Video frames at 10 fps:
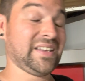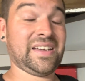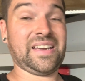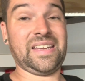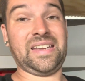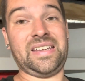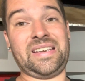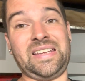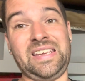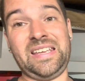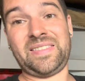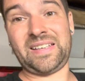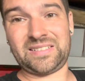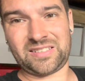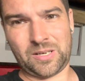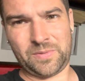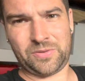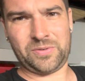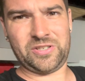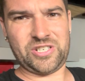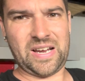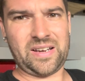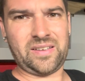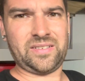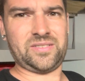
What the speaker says: and he thinks it's coming through the jack.